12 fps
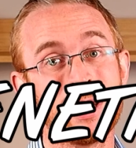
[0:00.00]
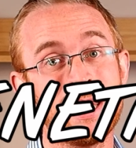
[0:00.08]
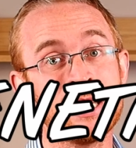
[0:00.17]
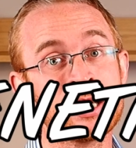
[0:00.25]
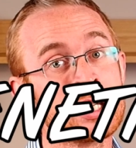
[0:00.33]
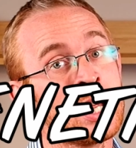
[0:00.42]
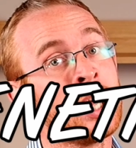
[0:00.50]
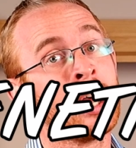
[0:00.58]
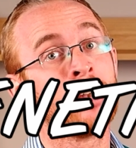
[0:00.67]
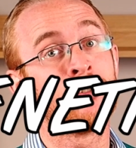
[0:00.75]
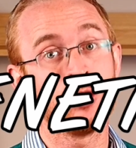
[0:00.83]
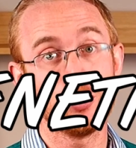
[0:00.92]
breeds
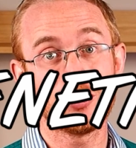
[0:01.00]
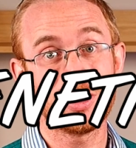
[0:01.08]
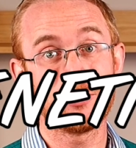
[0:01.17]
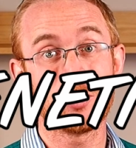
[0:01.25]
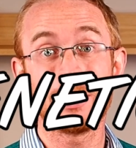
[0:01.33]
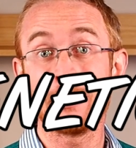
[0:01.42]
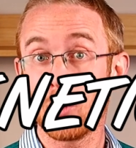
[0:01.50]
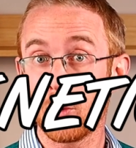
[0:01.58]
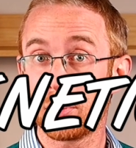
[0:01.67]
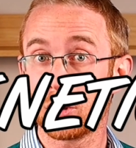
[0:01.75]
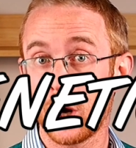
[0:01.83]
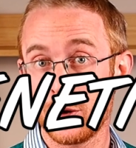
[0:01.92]
do seem to be
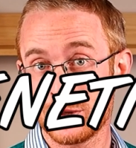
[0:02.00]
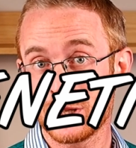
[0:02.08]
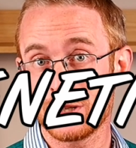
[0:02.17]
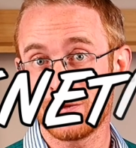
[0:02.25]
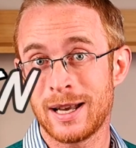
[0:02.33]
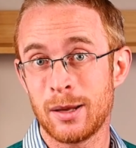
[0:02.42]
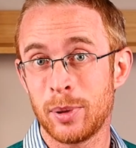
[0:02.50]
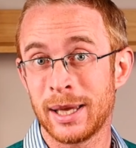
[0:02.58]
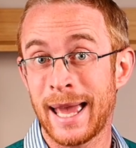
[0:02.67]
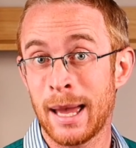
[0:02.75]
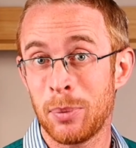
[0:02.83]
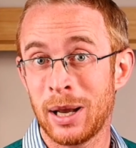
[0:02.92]
more prone to
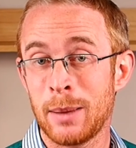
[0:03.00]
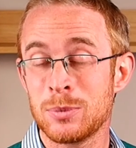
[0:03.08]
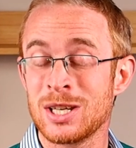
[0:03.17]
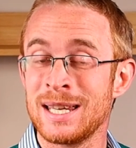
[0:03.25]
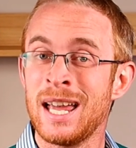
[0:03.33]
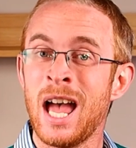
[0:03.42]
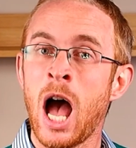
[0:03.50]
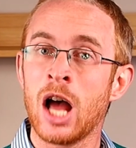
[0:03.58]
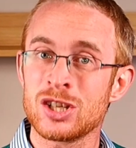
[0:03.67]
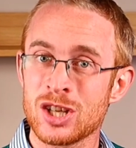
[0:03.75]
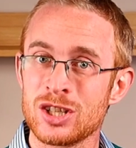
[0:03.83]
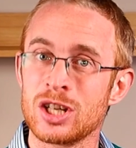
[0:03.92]
developing epilepsy
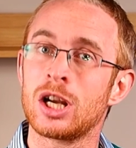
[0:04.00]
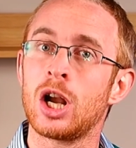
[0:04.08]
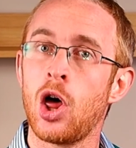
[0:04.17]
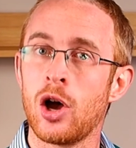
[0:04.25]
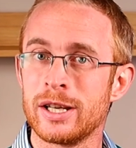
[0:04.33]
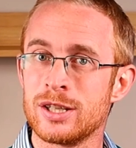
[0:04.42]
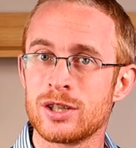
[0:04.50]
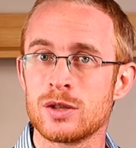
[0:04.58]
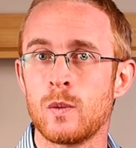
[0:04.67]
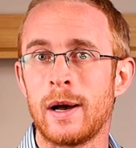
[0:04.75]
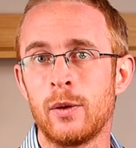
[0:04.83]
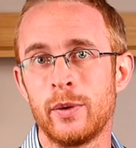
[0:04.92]
and certain lines
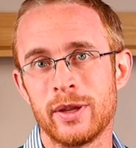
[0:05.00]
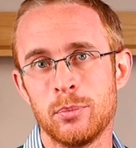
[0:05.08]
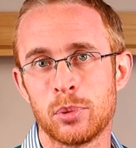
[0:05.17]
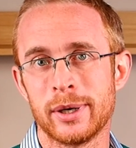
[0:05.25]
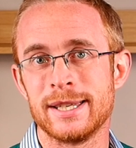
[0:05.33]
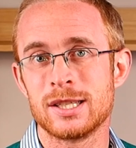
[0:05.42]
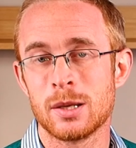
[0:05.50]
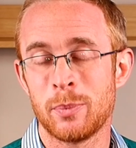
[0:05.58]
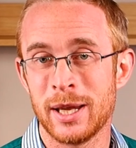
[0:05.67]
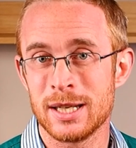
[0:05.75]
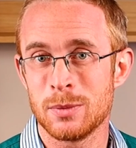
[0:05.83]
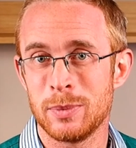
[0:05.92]
as well within breeds
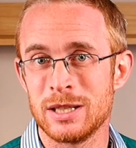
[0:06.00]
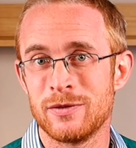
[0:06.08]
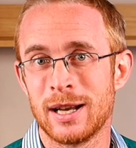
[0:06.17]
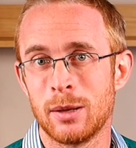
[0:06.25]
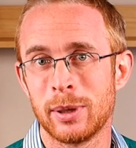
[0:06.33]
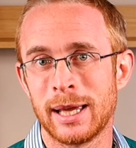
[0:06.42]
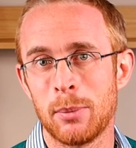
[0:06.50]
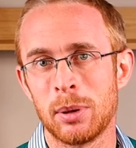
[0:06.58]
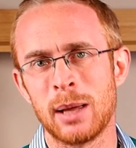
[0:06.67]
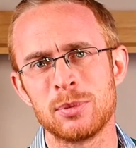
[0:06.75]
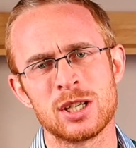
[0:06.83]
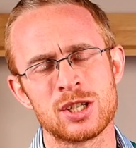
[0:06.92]
appear to be developing
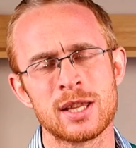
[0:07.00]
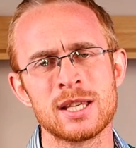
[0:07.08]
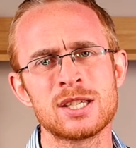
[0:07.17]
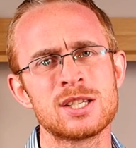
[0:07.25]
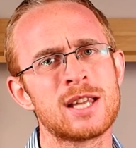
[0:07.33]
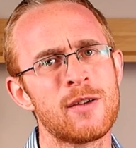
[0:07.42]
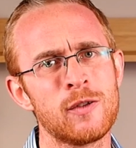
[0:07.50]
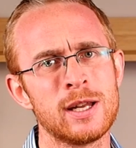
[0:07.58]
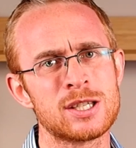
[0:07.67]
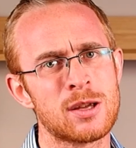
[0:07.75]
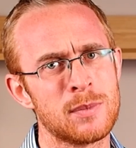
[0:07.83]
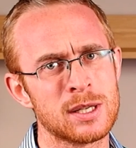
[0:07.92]
epilepsy. So this is
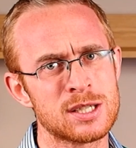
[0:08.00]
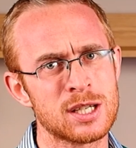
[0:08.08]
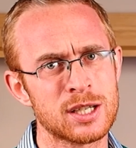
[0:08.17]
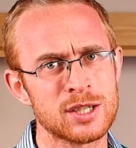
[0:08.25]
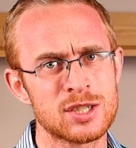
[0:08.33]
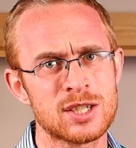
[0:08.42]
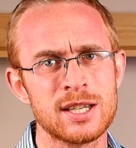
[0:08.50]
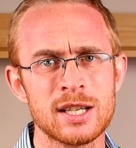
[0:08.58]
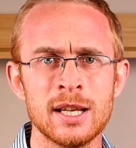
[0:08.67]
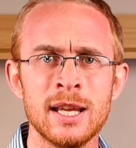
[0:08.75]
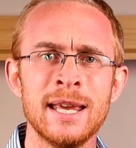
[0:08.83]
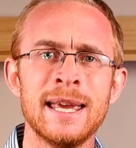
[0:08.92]
definitely something to
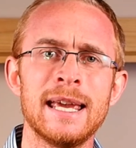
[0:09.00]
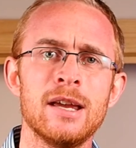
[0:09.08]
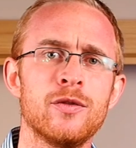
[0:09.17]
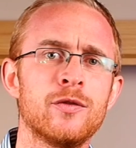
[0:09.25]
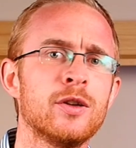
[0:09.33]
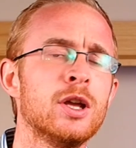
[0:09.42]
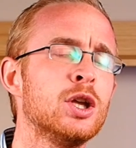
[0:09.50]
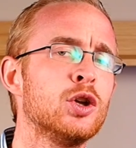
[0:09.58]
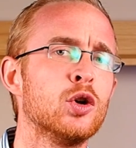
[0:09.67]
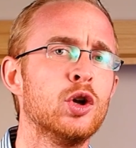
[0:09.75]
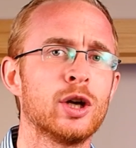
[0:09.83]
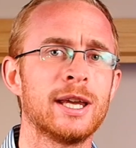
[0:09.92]
consider if
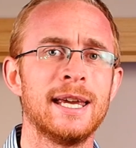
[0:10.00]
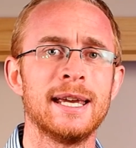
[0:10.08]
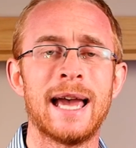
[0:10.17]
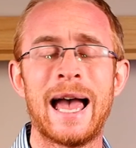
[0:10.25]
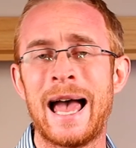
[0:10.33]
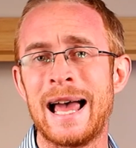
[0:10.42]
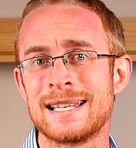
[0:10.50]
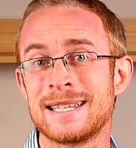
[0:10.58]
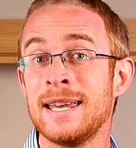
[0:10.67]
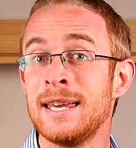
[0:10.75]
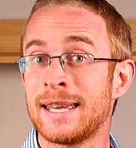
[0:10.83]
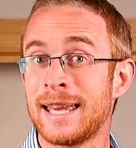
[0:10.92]
you're looking at